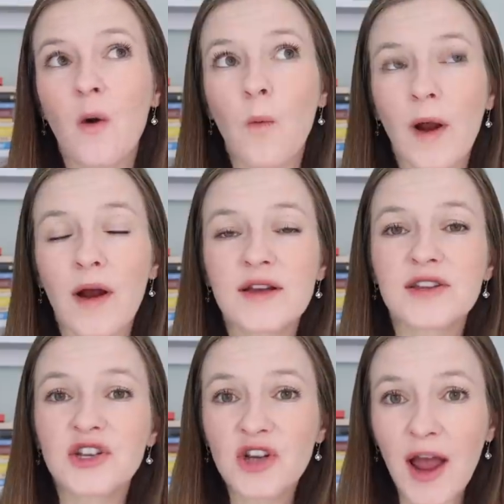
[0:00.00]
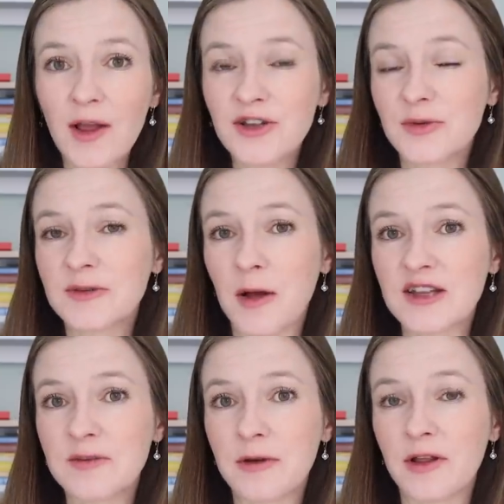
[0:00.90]
Whereas the child's
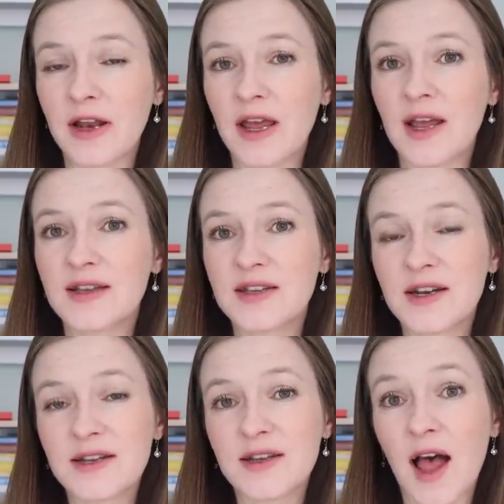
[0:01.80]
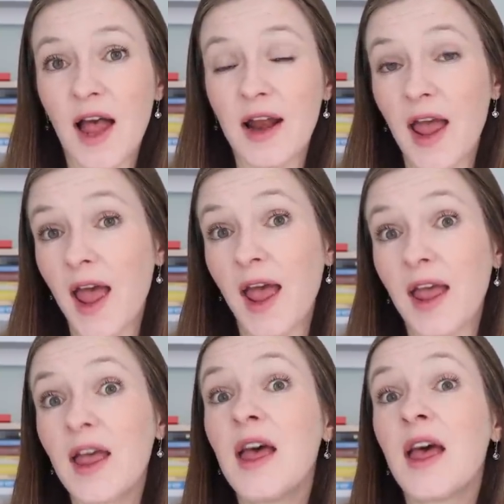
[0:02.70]
responsibility is to decide
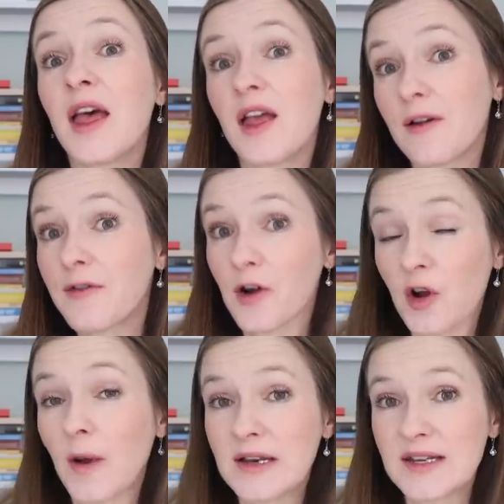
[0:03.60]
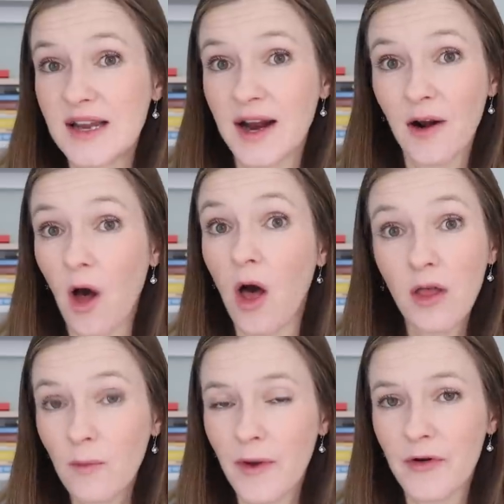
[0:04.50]
A, if they're going to eat at
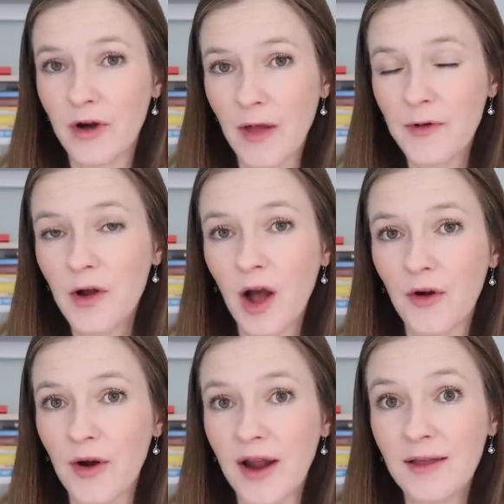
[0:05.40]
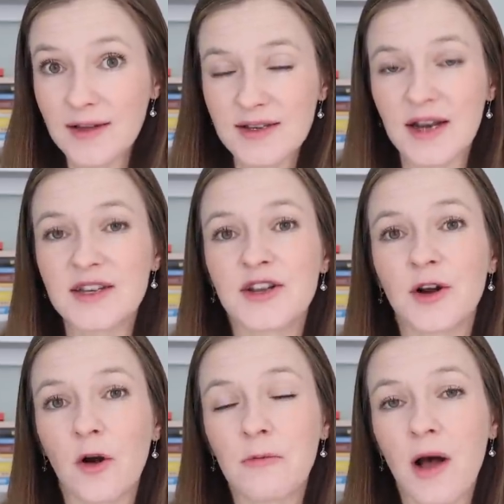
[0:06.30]
all, whether or not they're hungry, listening to
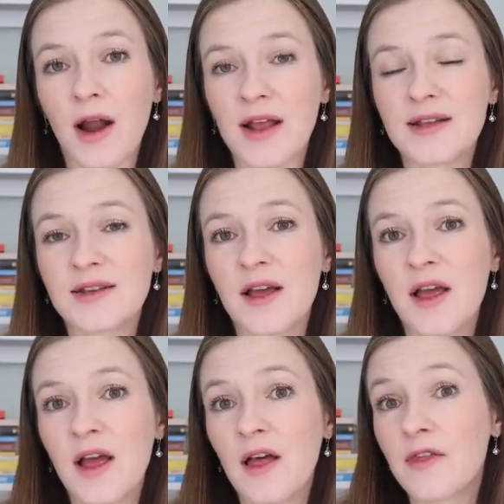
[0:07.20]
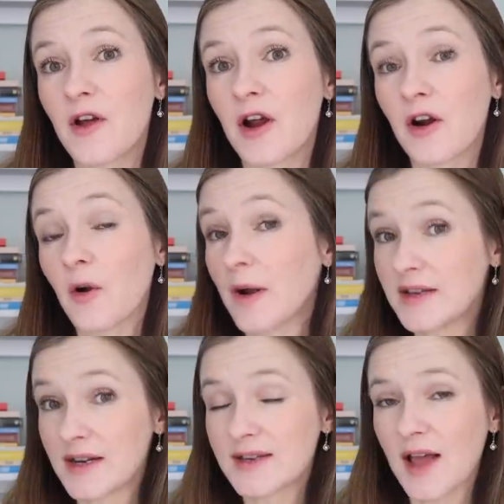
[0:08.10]
their own bodies, they are going
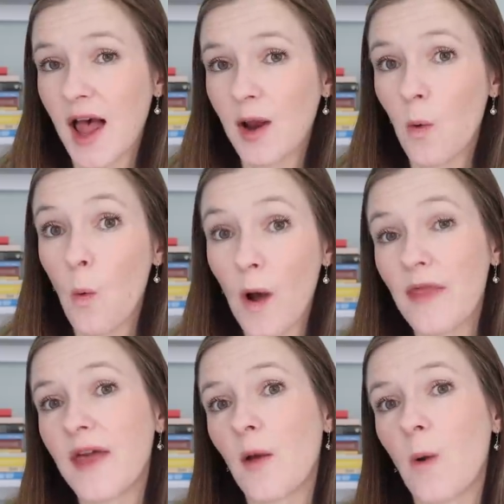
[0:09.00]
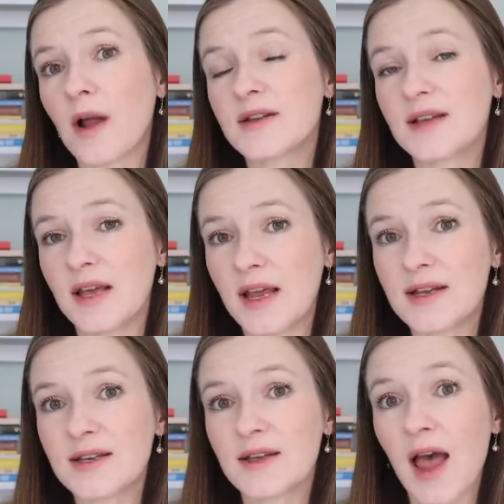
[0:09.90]
to decide what they want to eat